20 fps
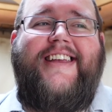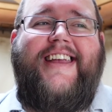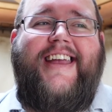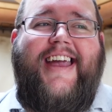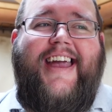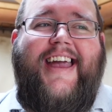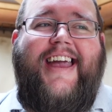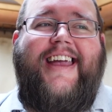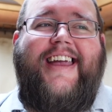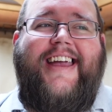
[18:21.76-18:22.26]

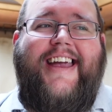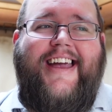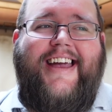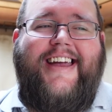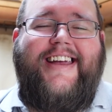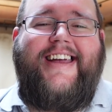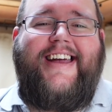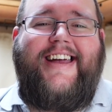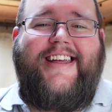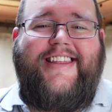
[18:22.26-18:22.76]

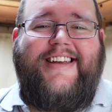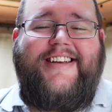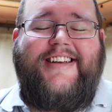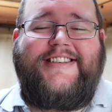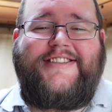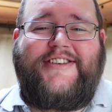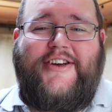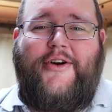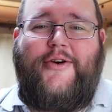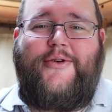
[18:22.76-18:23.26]
Yeah.
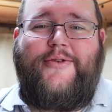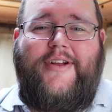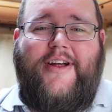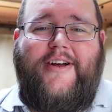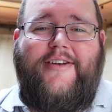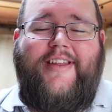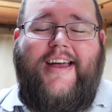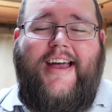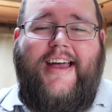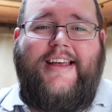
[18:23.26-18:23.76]
That's cool
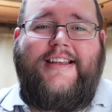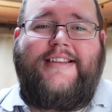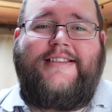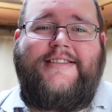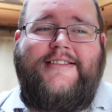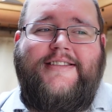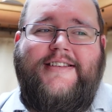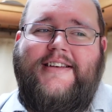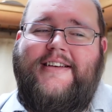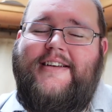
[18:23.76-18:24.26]
though. That is.